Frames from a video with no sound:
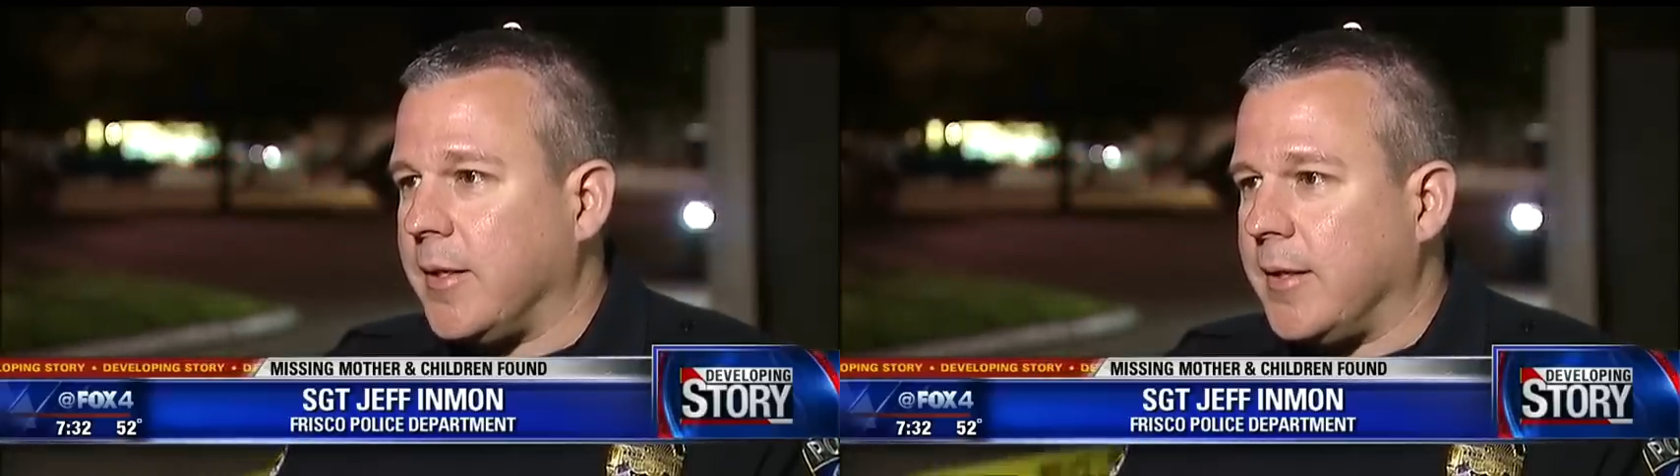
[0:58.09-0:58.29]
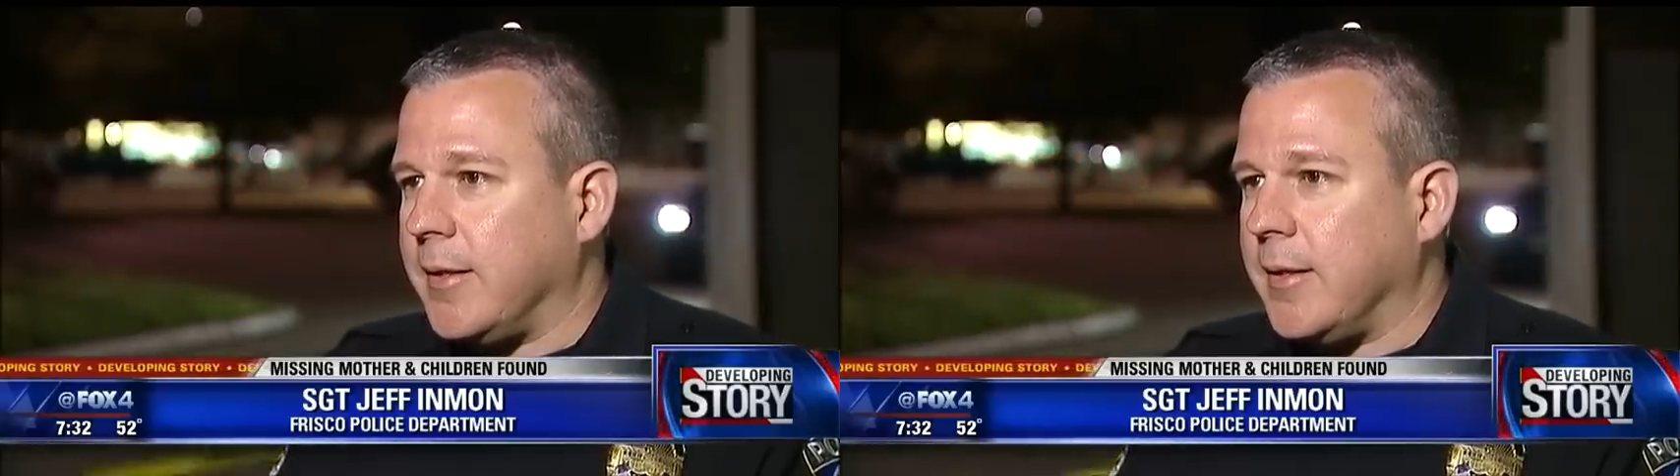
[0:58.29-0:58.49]

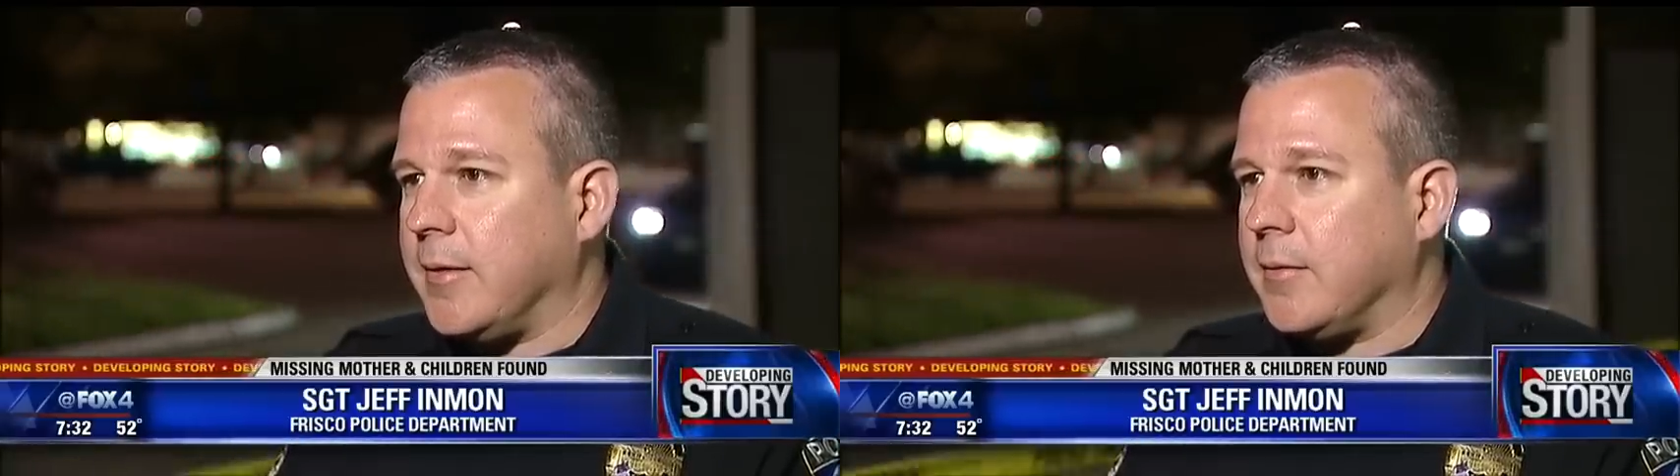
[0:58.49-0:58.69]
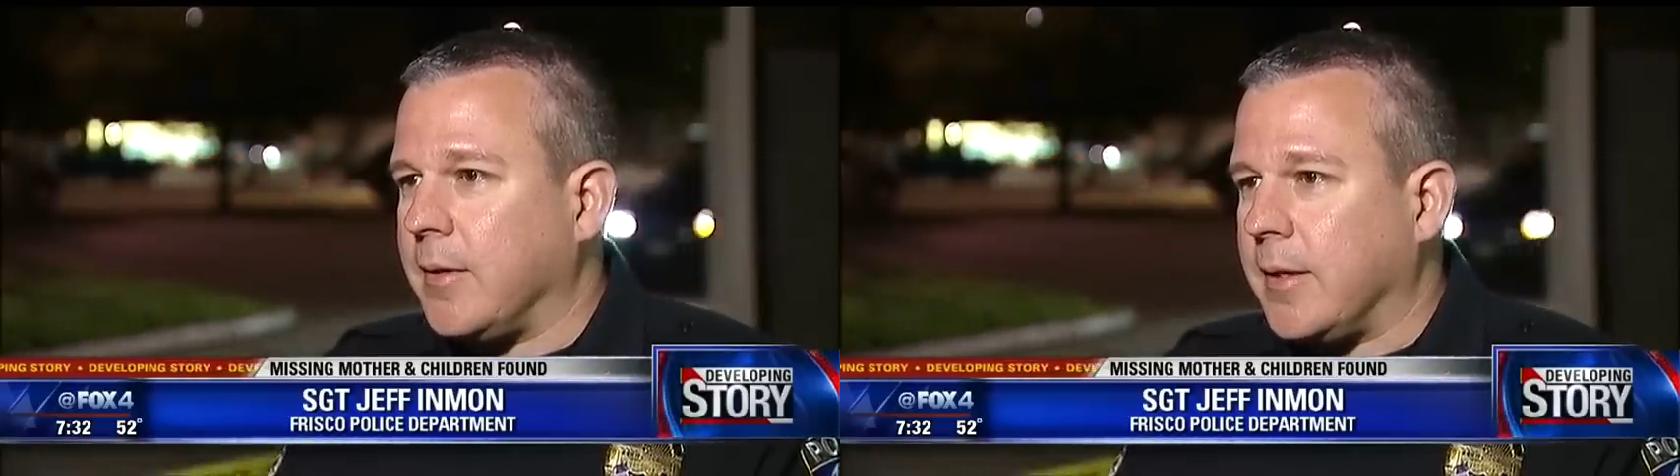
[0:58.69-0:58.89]
and that
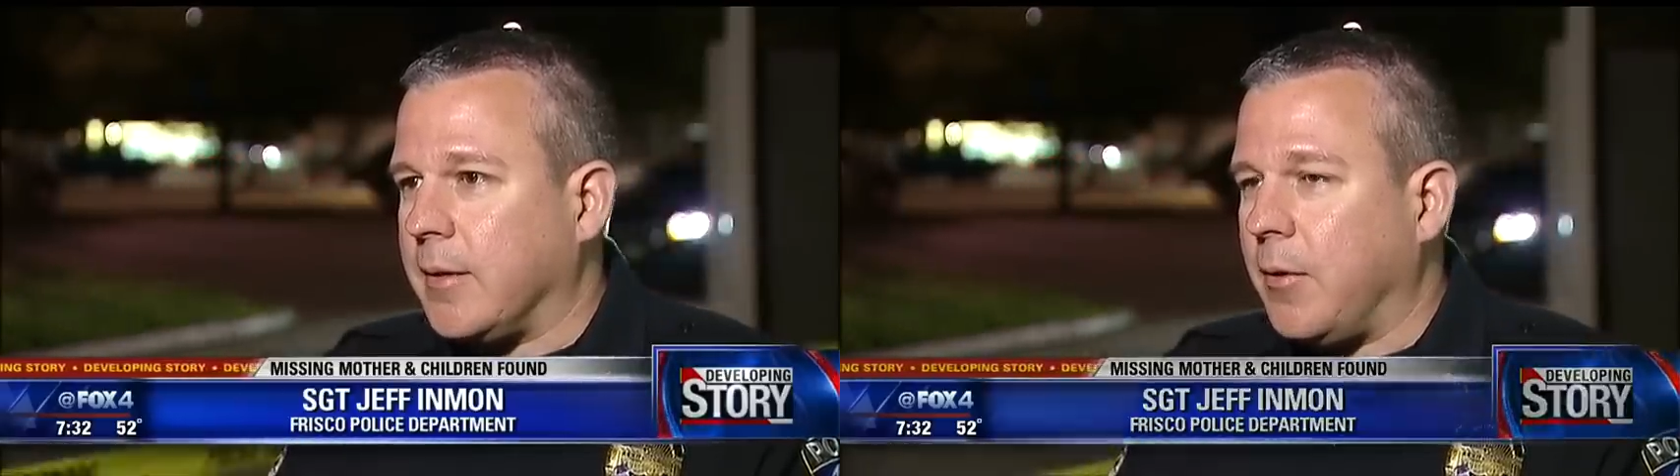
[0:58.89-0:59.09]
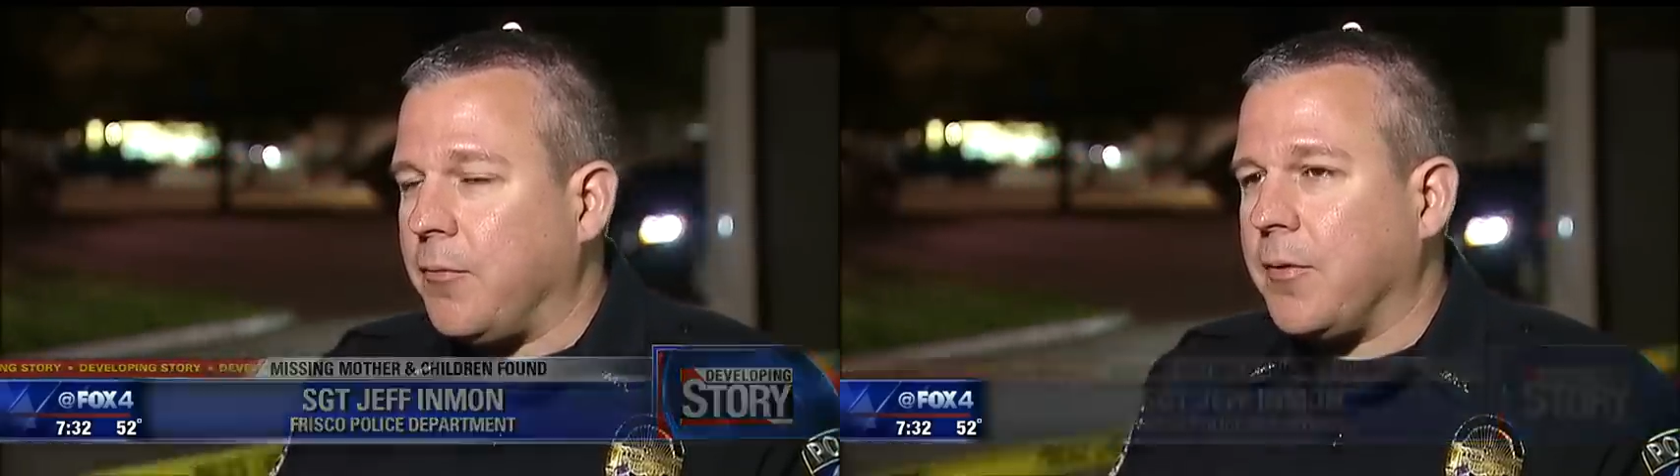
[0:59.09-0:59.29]

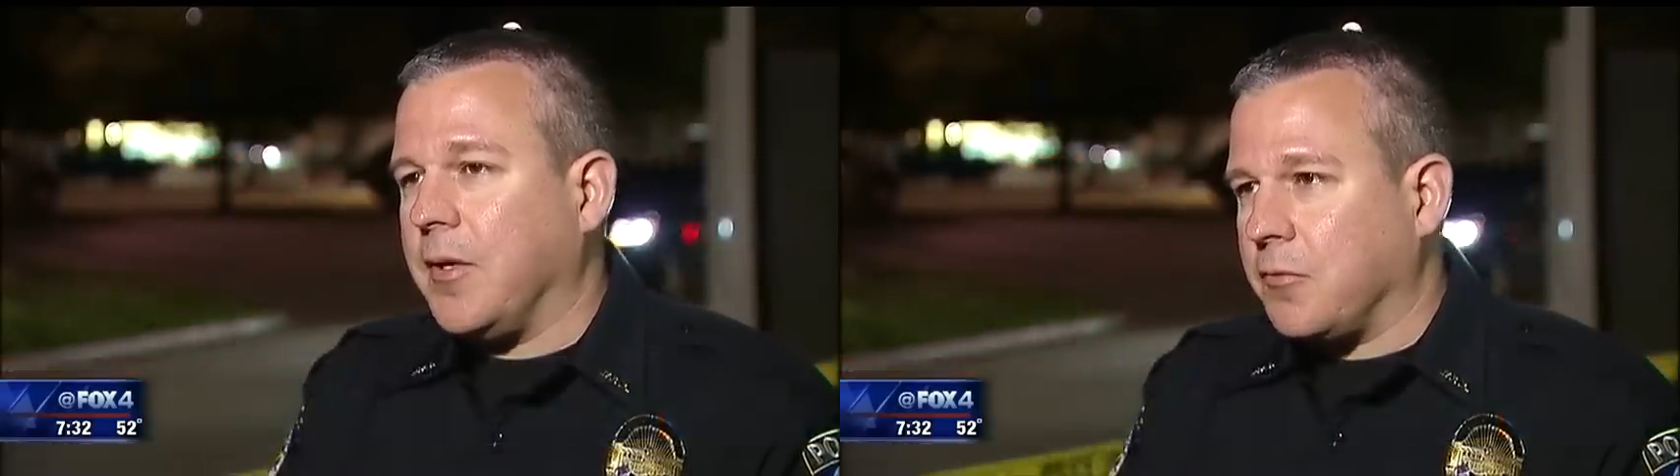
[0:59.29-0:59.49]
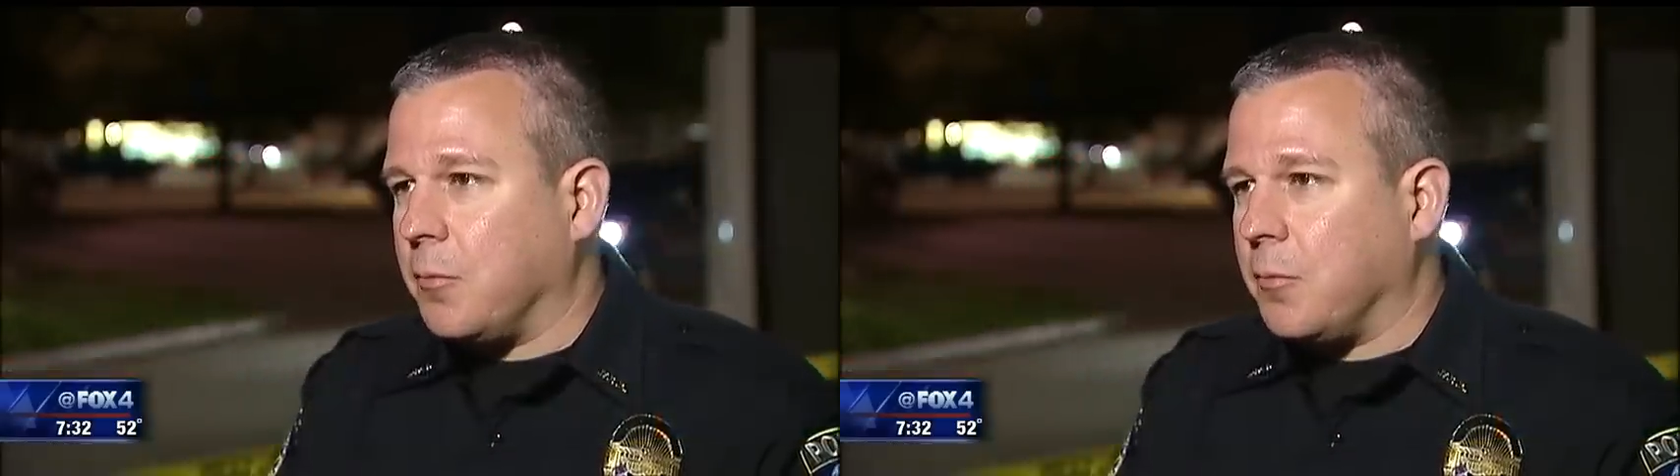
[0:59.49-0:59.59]
uh, hopefully this